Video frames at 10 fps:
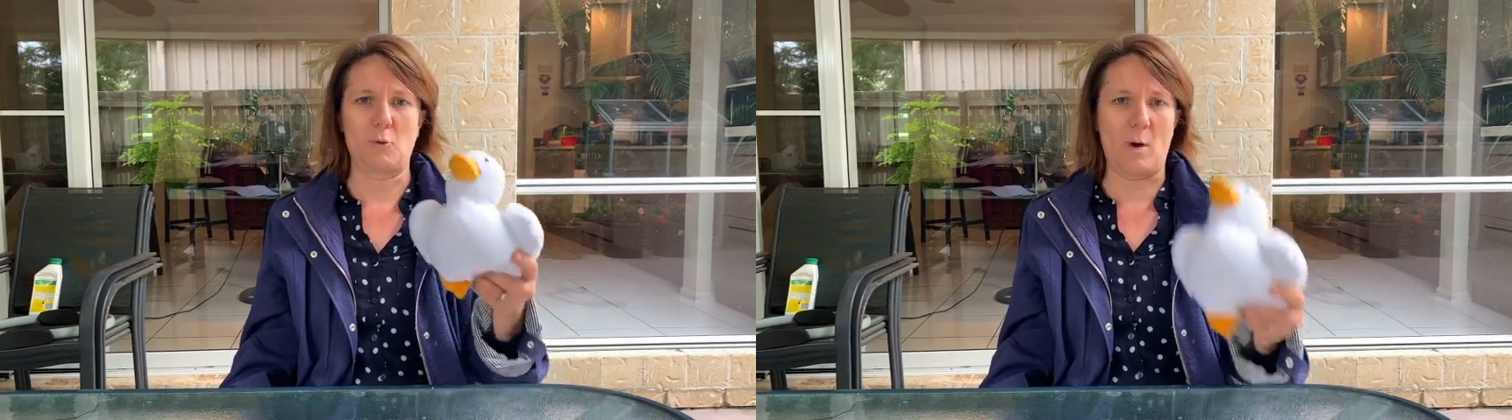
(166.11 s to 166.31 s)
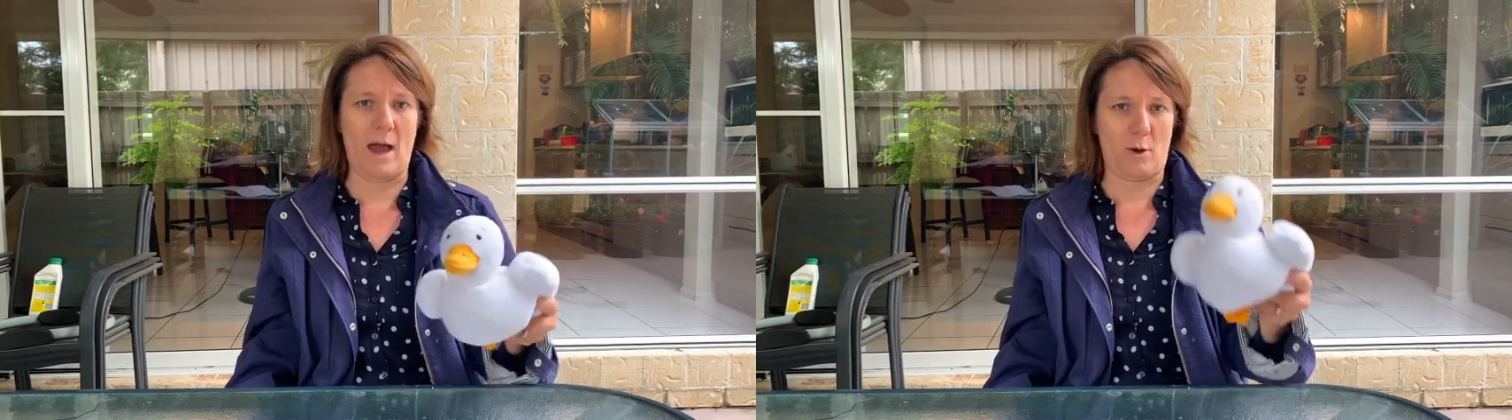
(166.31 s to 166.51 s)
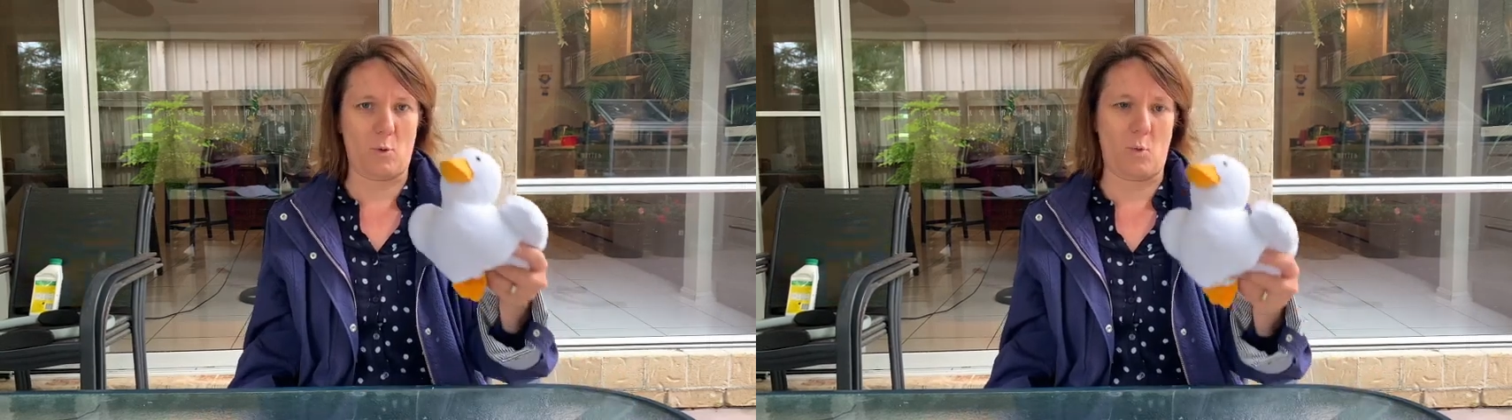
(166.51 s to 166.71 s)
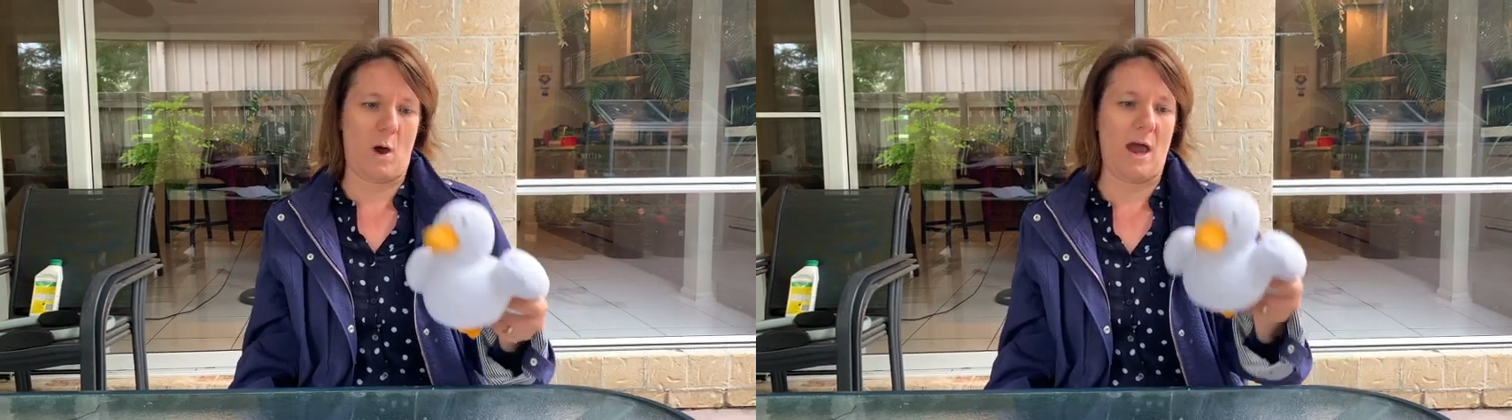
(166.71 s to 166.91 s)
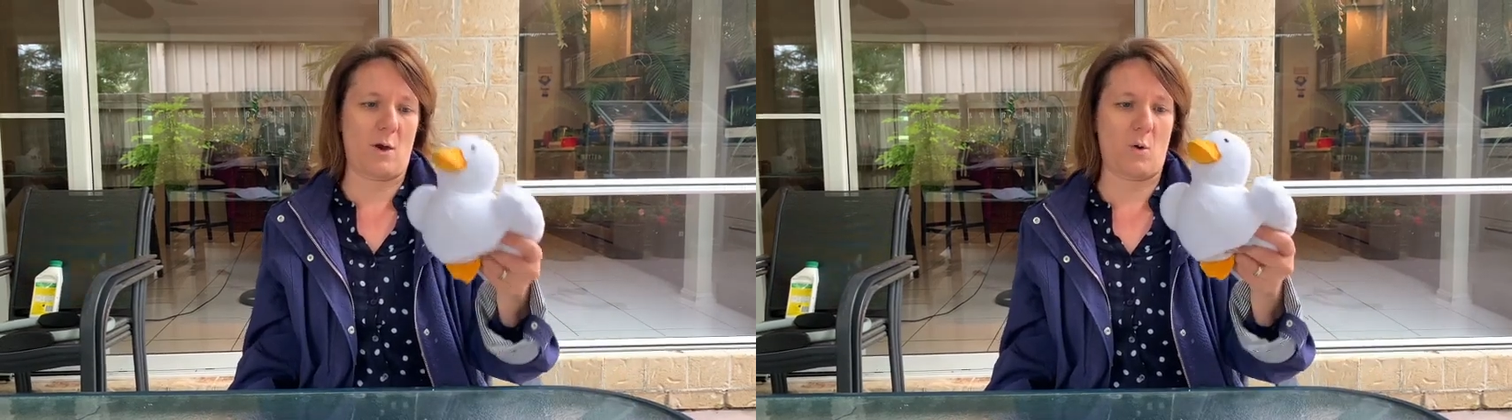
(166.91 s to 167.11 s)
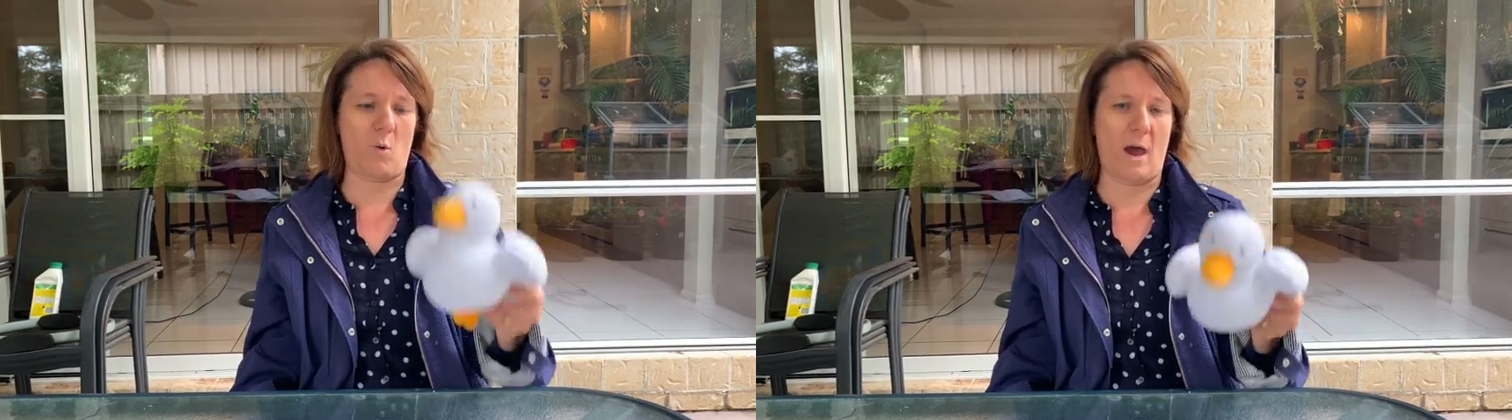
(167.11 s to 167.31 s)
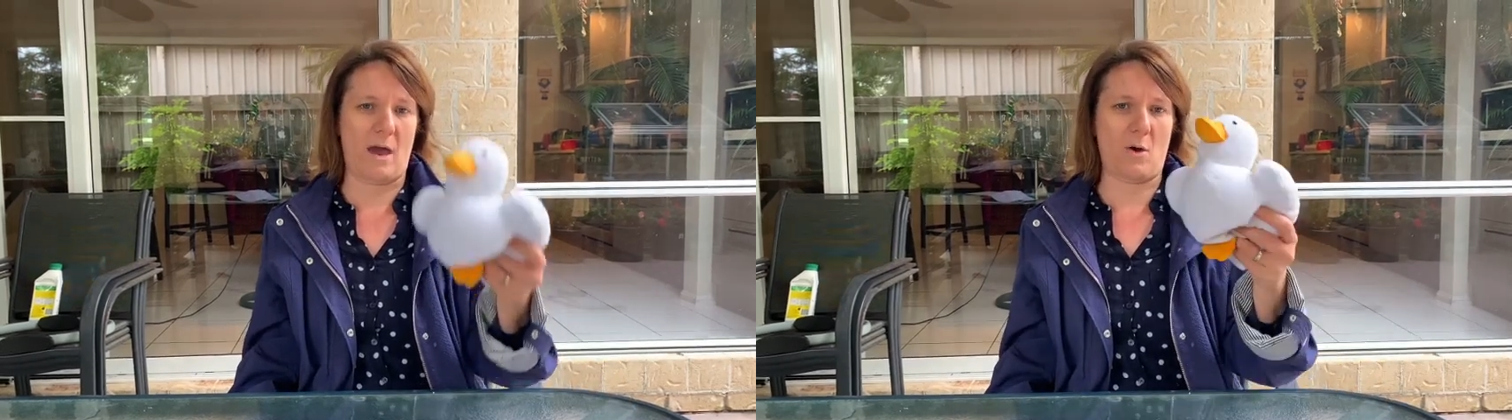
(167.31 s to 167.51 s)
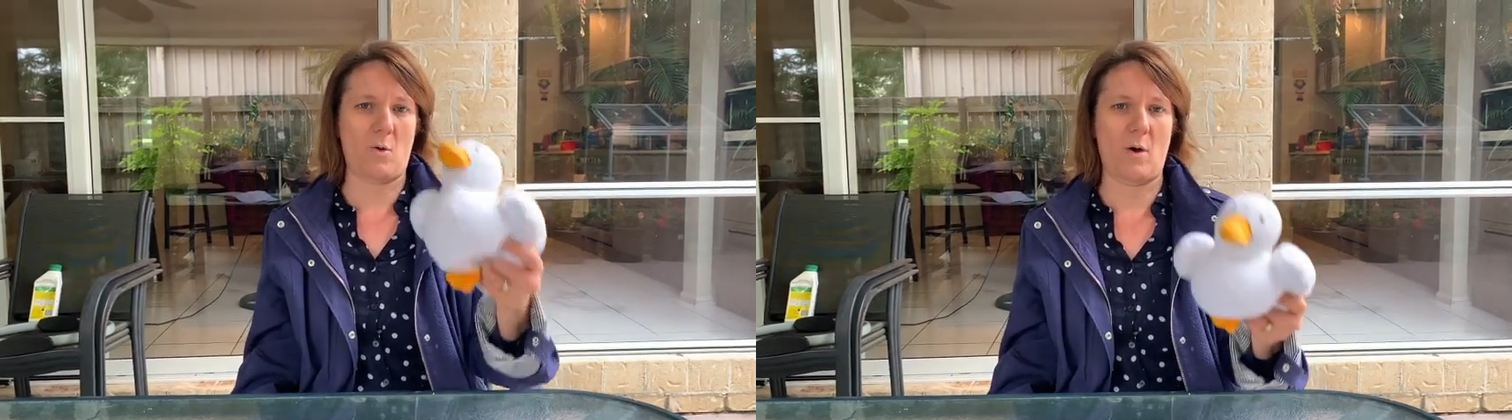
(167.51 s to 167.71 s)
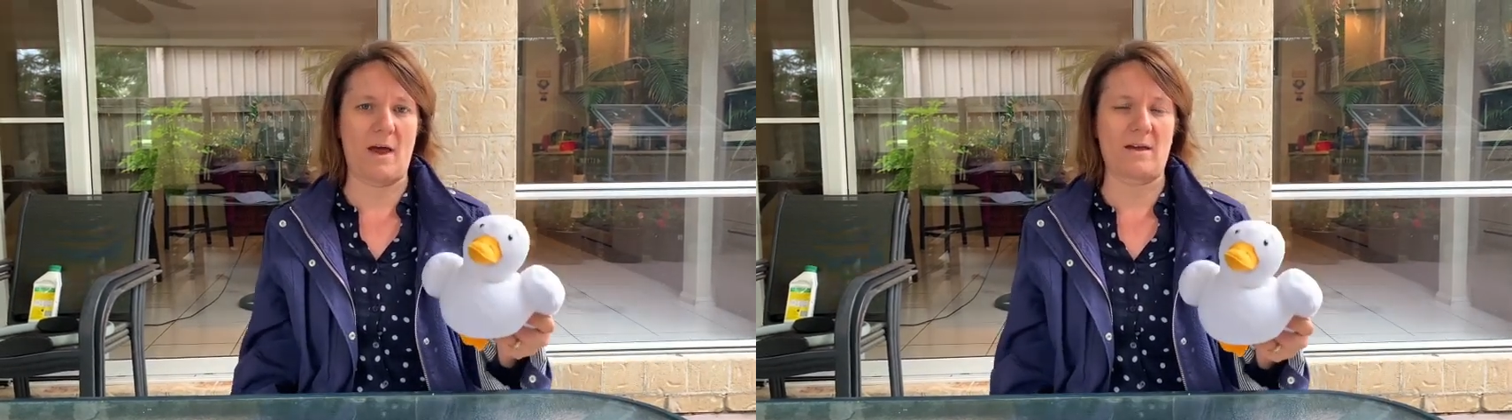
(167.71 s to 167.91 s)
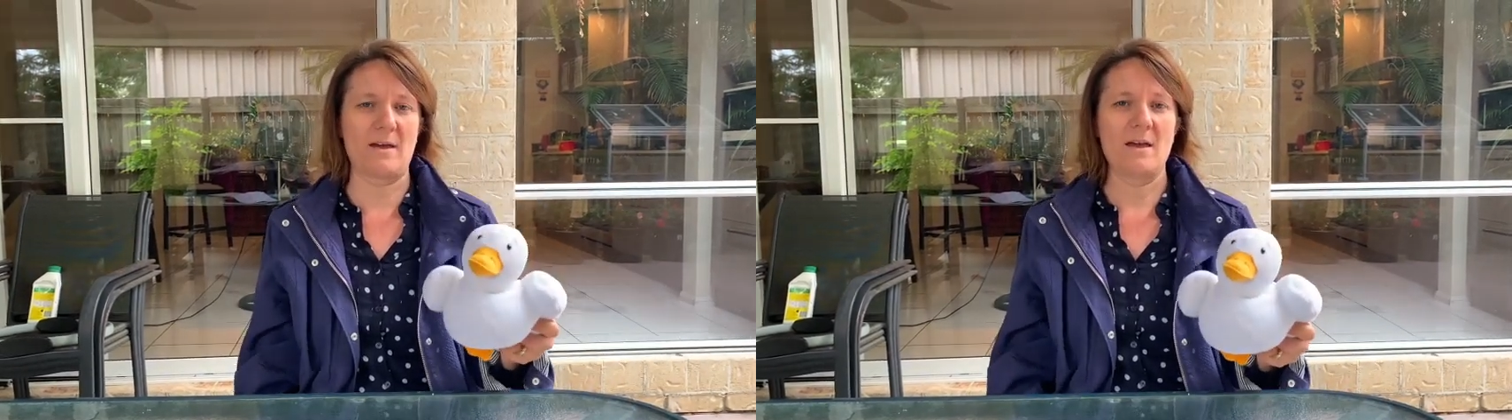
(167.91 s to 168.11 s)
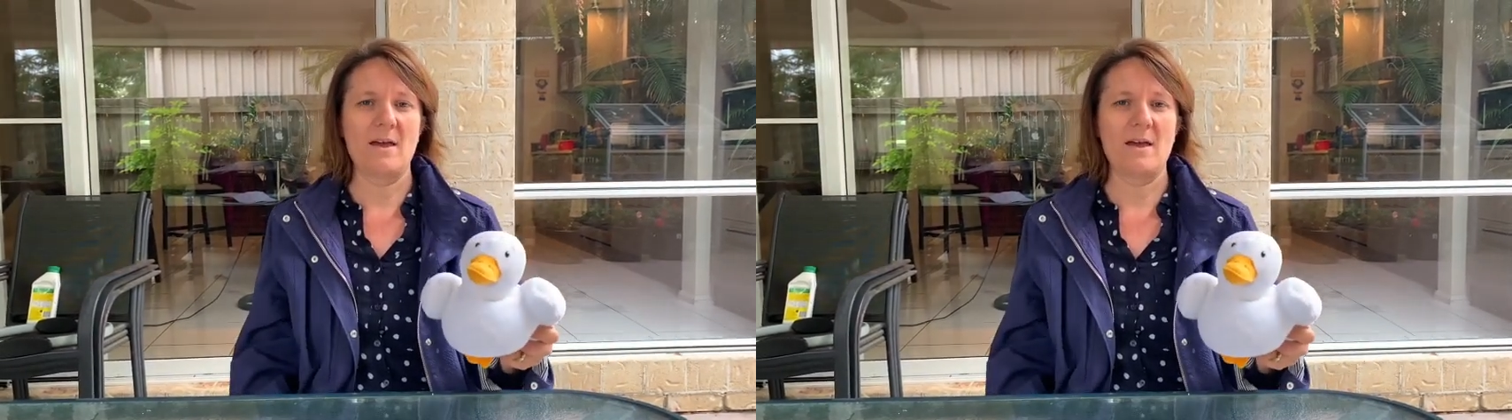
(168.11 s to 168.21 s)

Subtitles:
quack, quack, quack, quack,